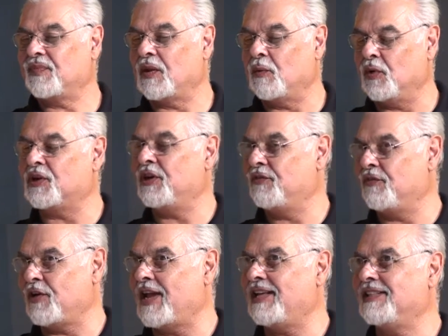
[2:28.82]
we're good
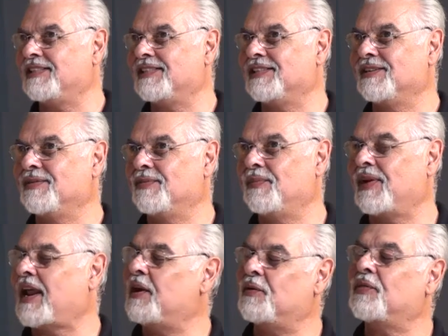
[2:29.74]
friends, but
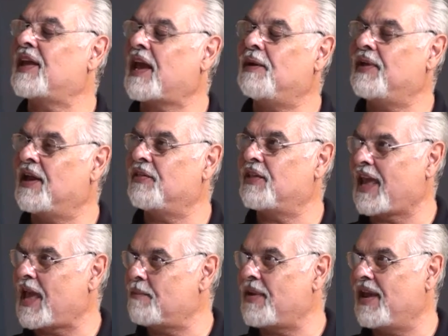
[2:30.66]
I don't think I'd be on the
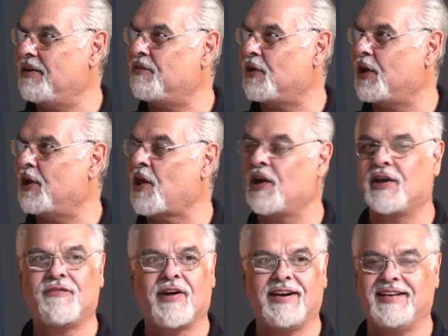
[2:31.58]
campaign very long
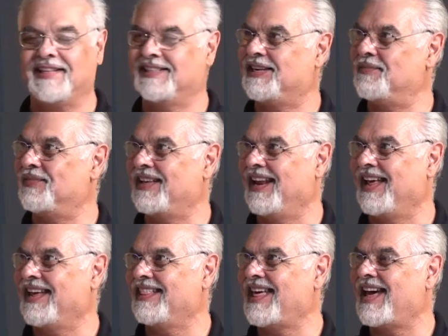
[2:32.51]
if I did something
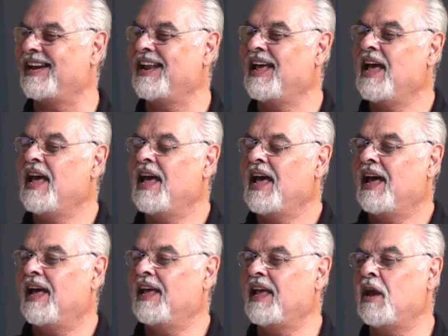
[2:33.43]
like that.
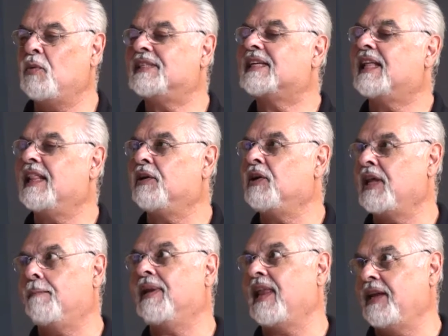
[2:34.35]
It was clearly
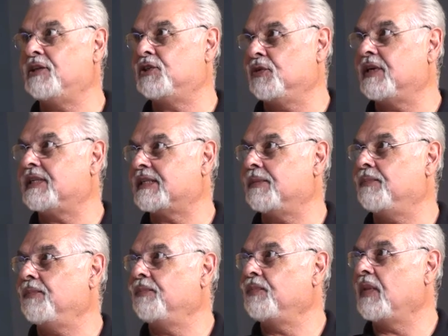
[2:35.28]
plagiarism.
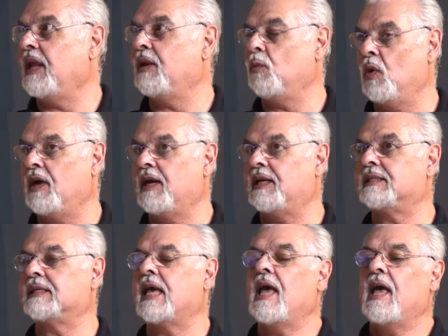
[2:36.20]
It
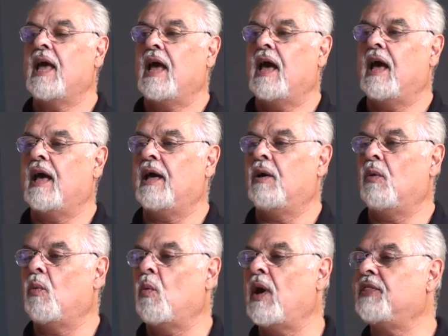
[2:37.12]
was.
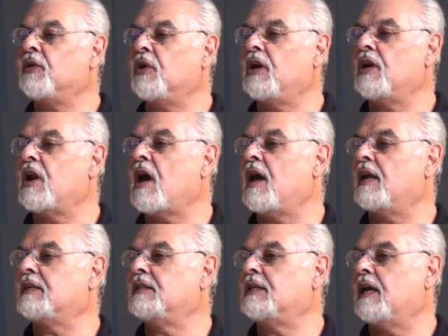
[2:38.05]
Whether or
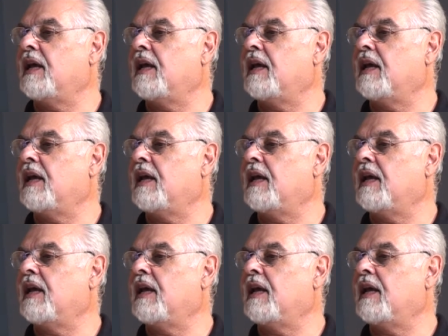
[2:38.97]
not